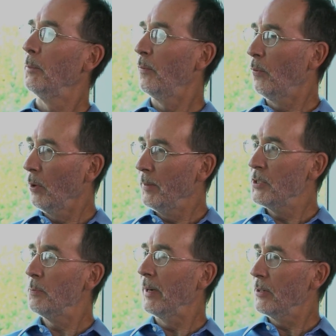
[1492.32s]

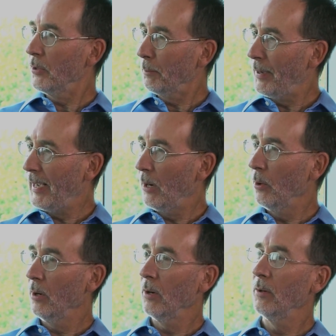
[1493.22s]
performance, monitoring
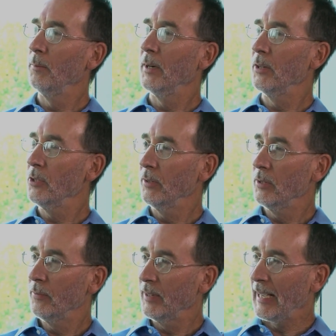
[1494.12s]
power, monitoring the
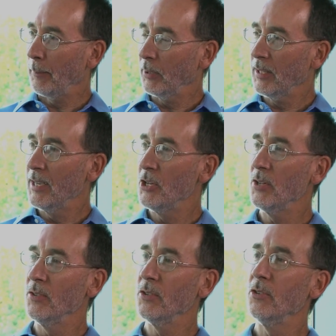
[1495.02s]
different
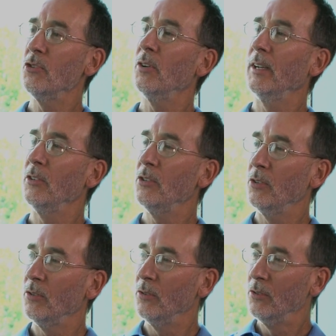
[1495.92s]
applications, and trying
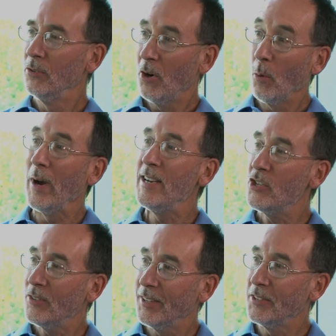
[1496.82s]
to arrange
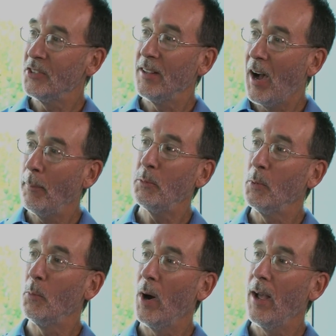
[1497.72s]
things in the
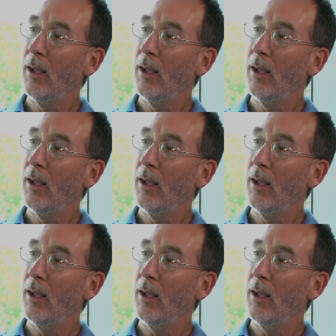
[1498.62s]
optimum way.